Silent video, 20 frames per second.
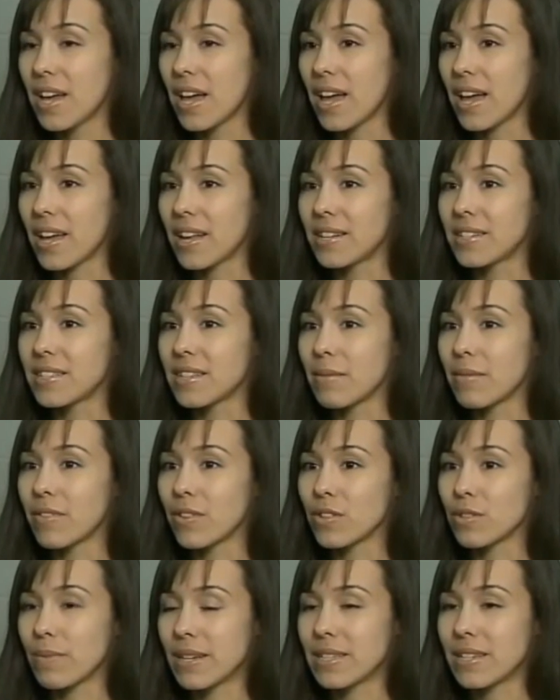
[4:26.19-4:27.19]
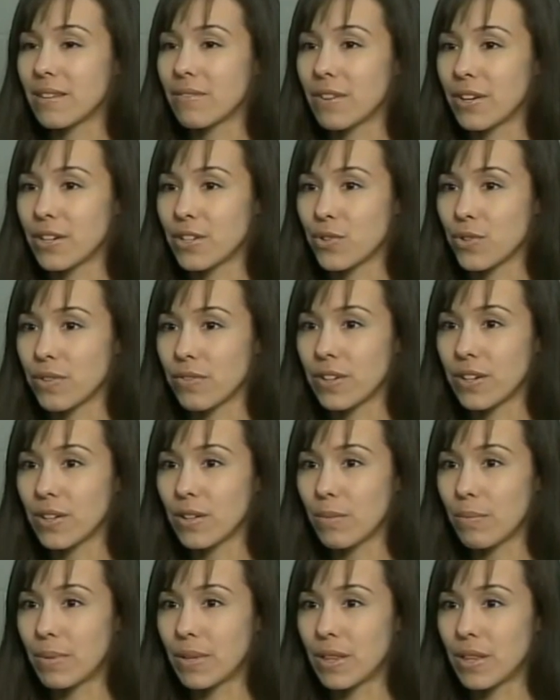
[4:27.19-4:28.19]
And some of those might sound very
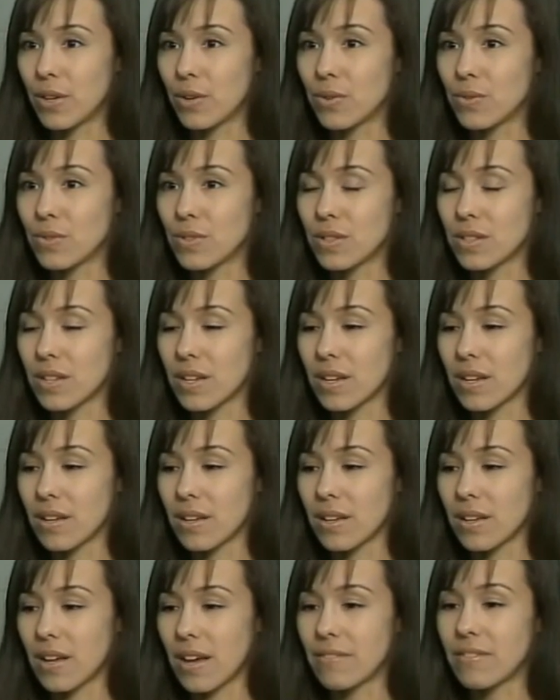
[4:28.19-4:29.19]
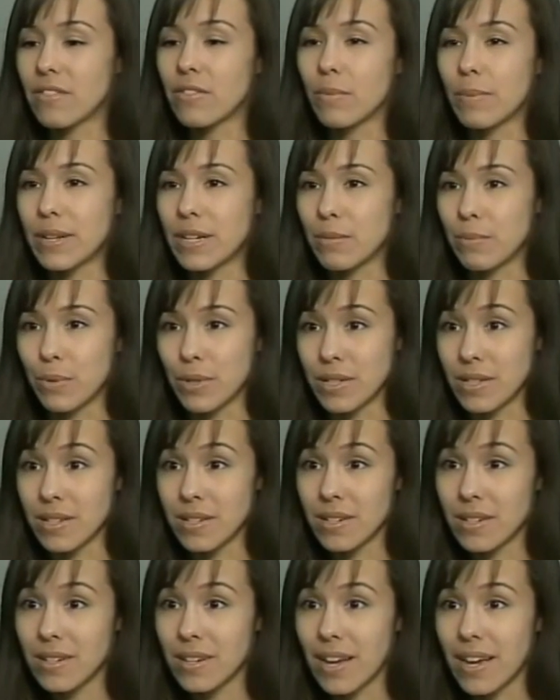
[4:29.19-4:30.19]
trivial, but those, I've never been to
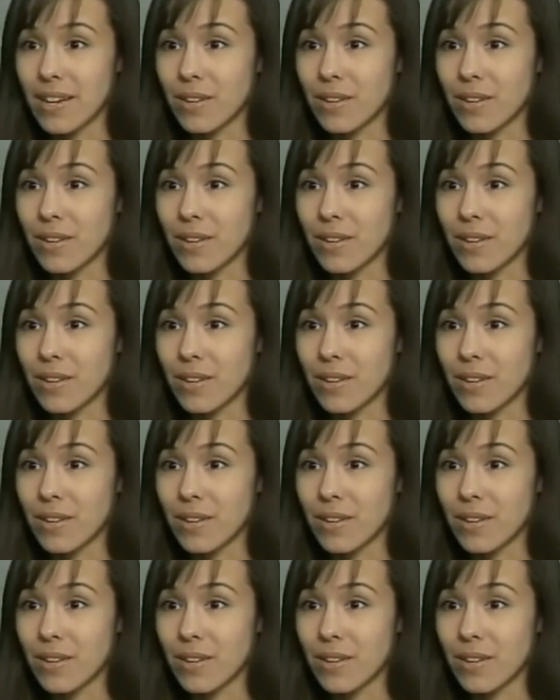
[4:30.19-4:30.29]
prison.